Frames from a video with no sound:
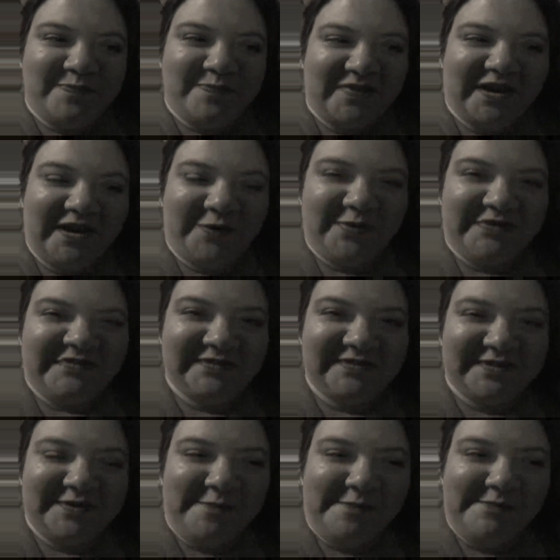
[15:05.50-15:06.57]
It was
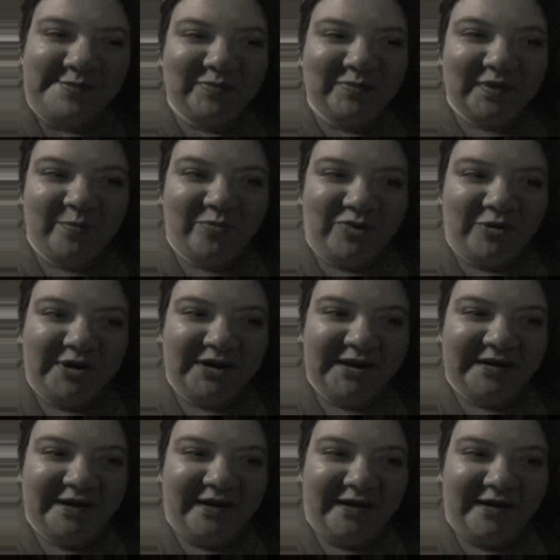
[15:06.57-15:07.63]

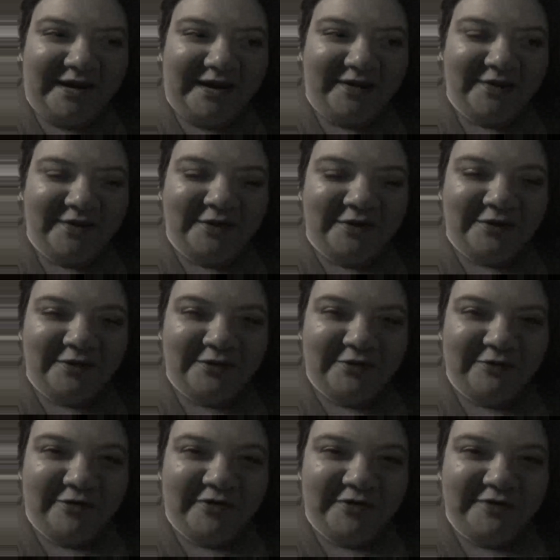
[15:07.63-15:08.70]
printed on a
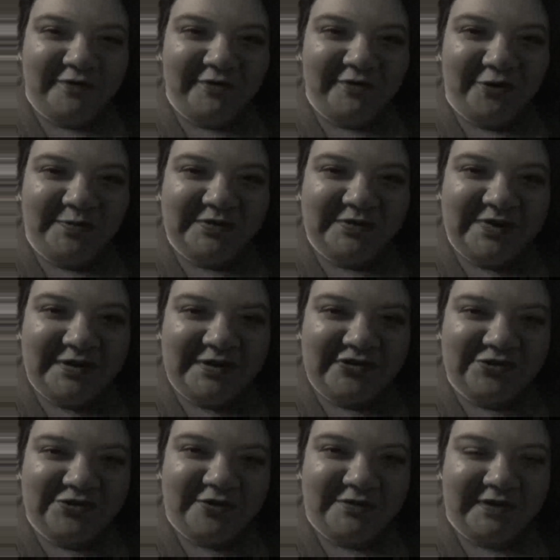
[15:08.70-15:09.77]
Fruit of the Loom
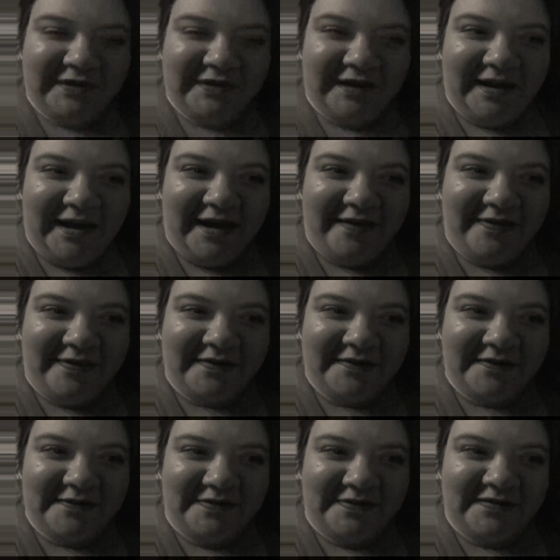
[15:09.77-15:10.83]
t-shirt, and it had
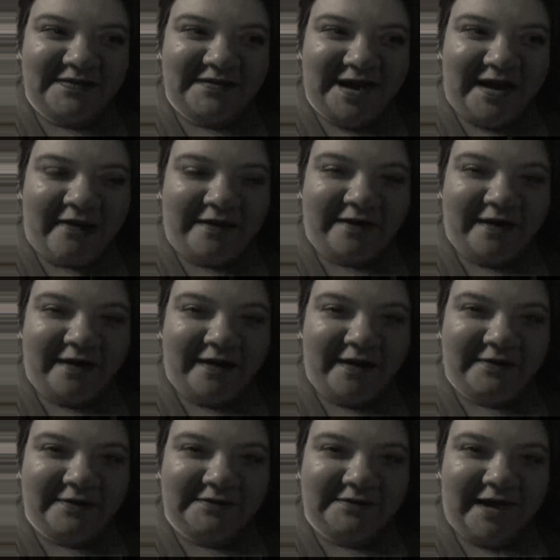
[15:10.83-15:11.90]
the tag
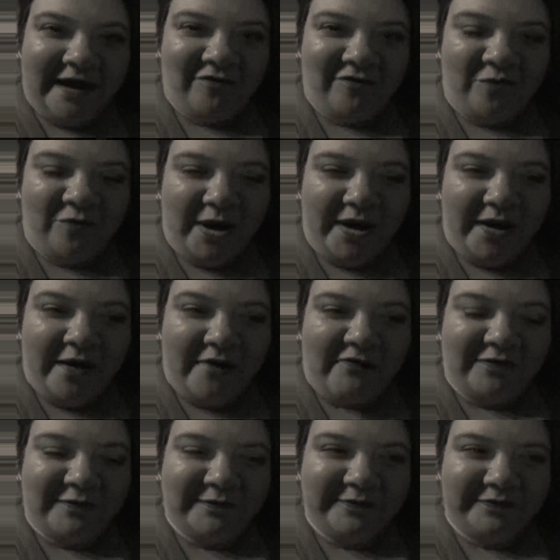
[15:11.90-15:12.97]
cut halfway
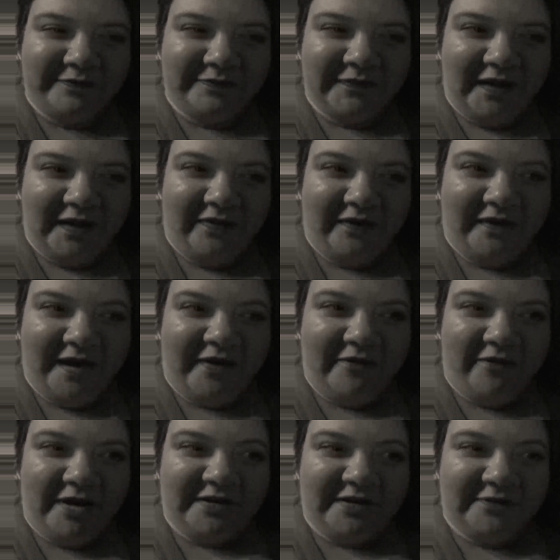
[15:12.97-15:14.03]
off. And the guy
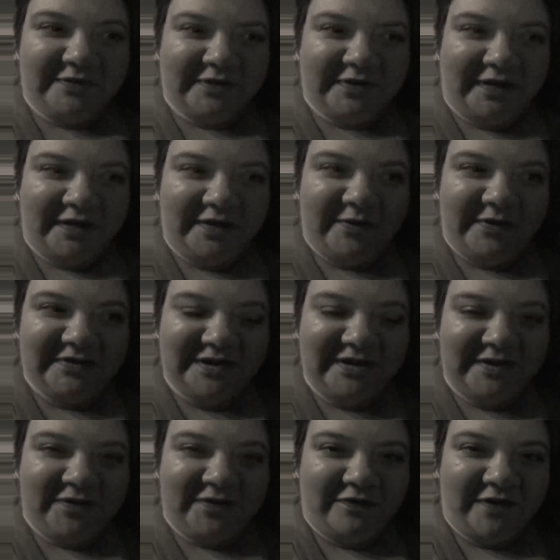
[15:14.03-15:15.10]
grinned. It was like he wasn't
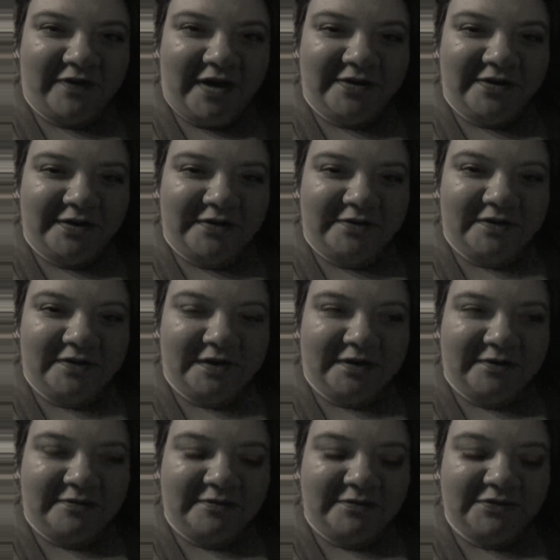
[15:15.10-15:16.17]
even offended that
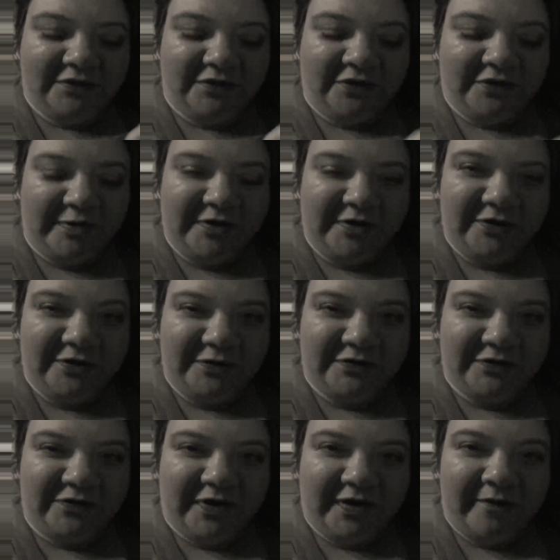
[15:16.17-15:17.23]
I told him I knew it
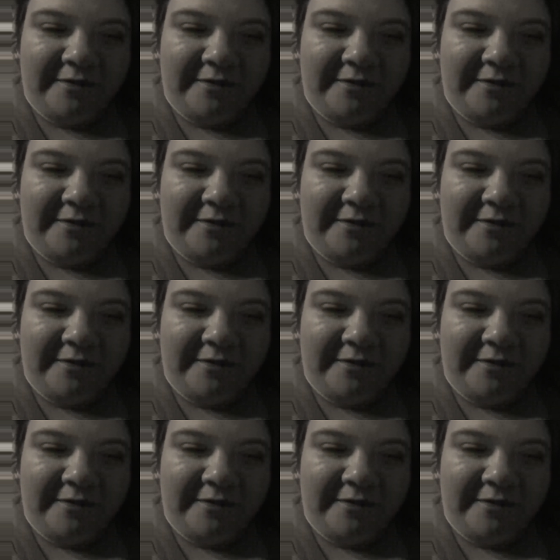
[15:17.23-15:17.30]
was fake.